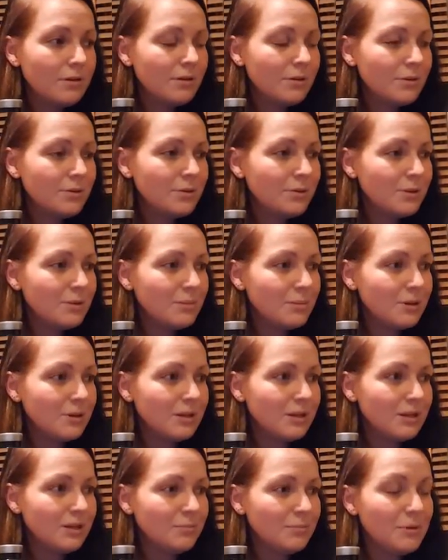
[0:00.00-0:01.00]
what do I put
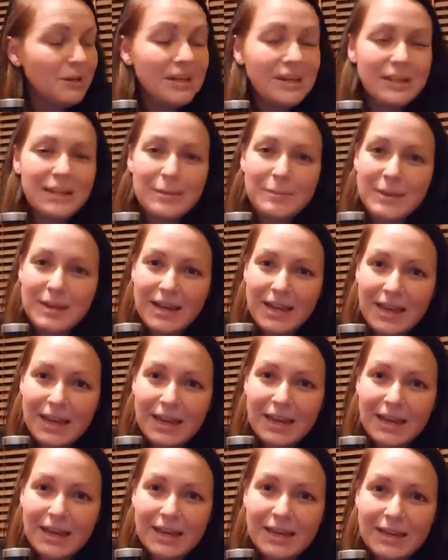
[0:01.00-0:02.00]
in? Pink
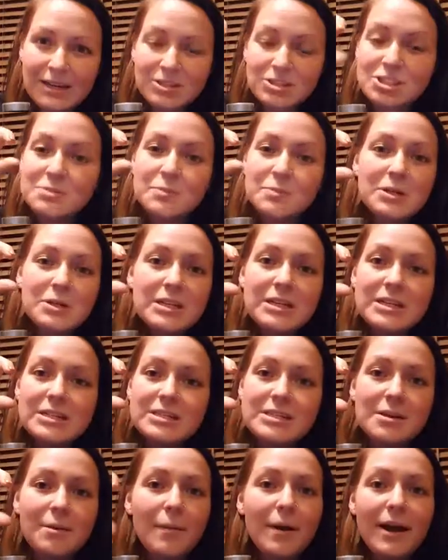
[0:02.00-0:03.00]
lemonade. I'll just put it in
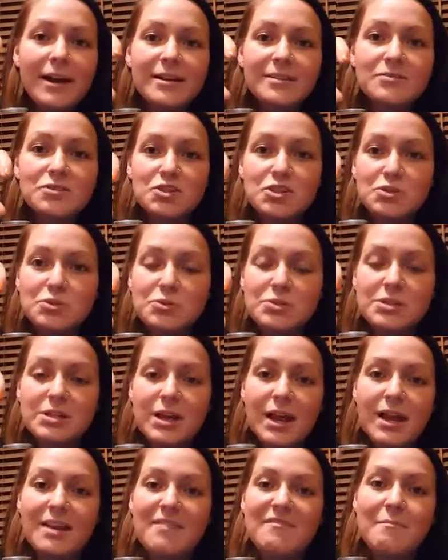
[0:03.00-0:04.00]
some kind of juice to
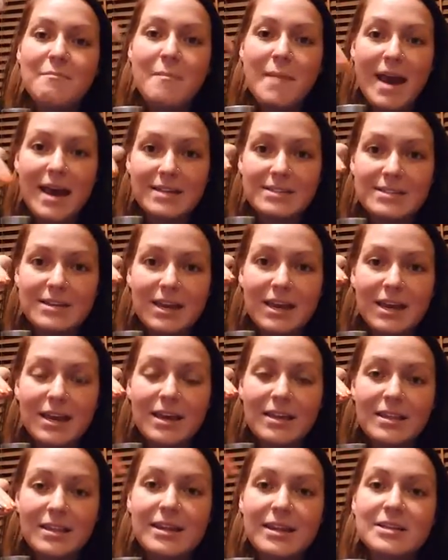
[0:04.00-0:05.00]
kind of mask it,
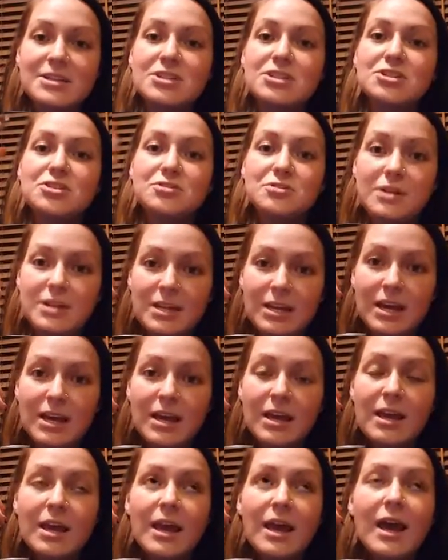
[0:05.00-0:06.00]
and then I just drink it.
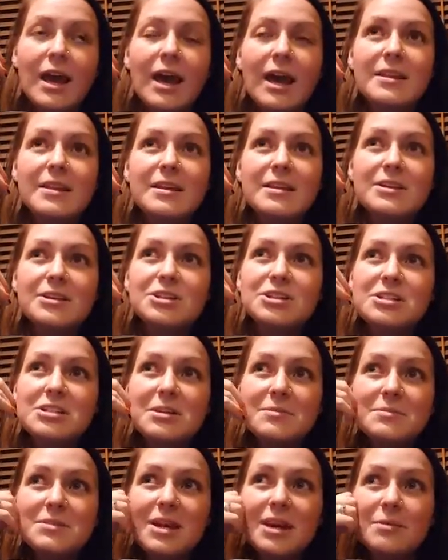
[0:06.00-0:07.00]
And then there's
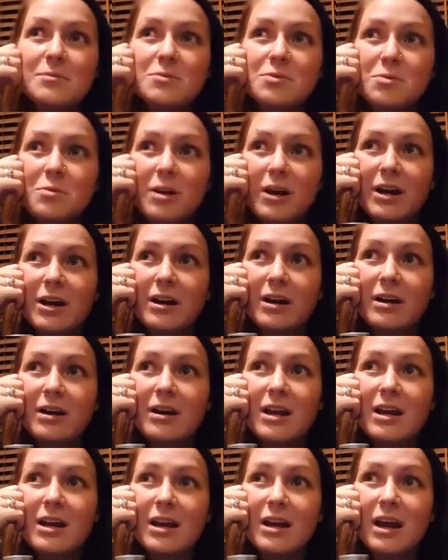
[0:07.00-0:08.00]
some times
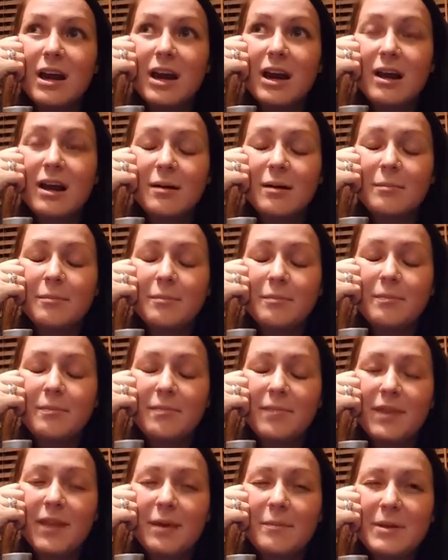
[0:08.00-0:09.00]
where,
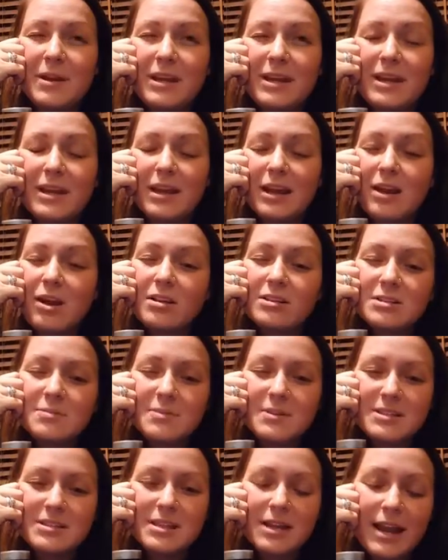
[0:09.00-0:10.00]
I mean, it all
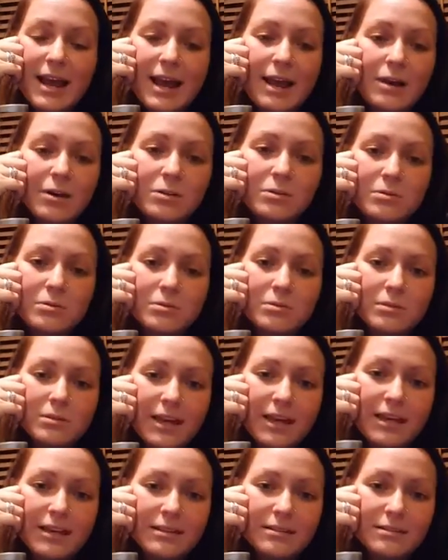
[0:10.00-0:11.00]
depends on how,
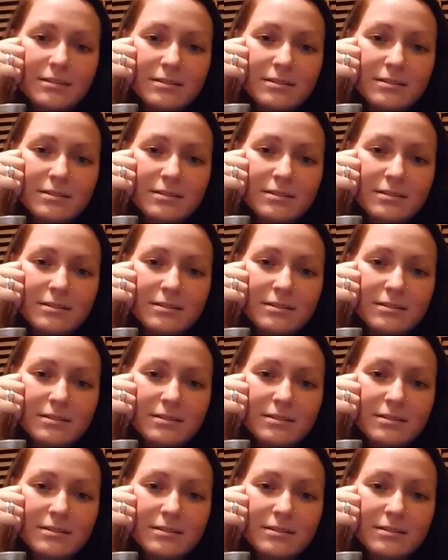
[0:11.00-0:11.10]
like,